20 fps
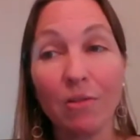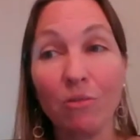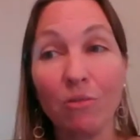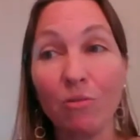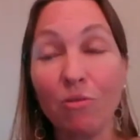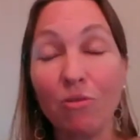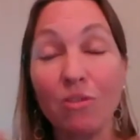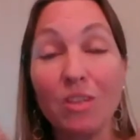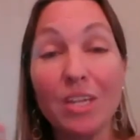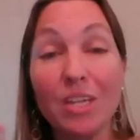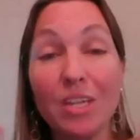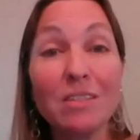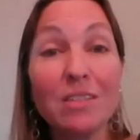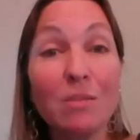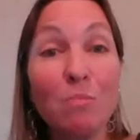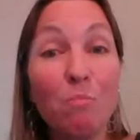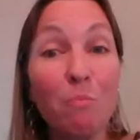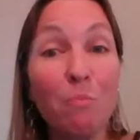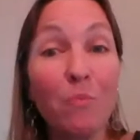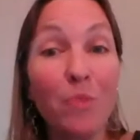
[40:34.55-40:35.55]

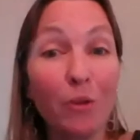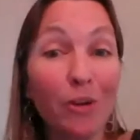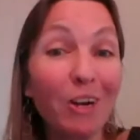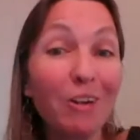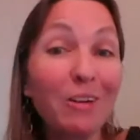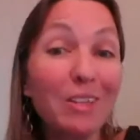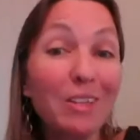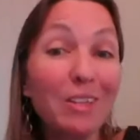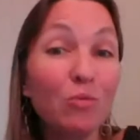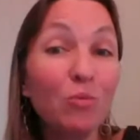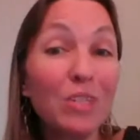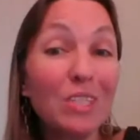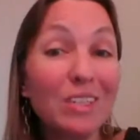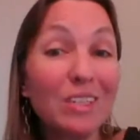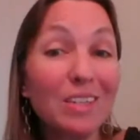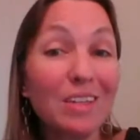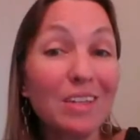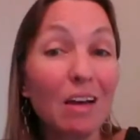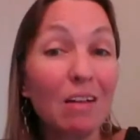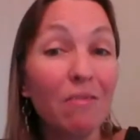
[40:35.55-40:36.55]
They're
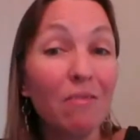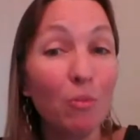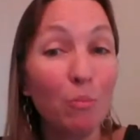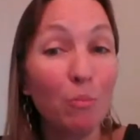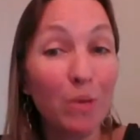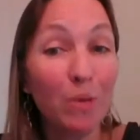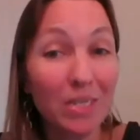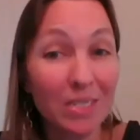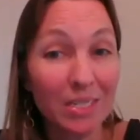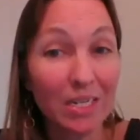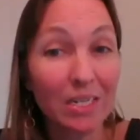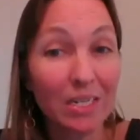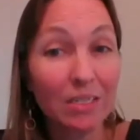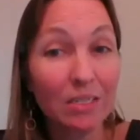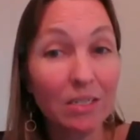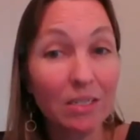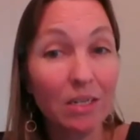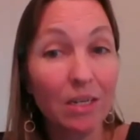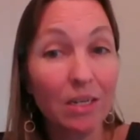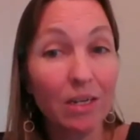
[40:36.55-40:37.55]
characteristics of the
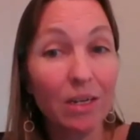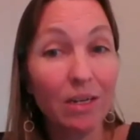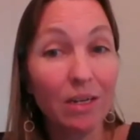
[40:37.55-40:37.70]
business,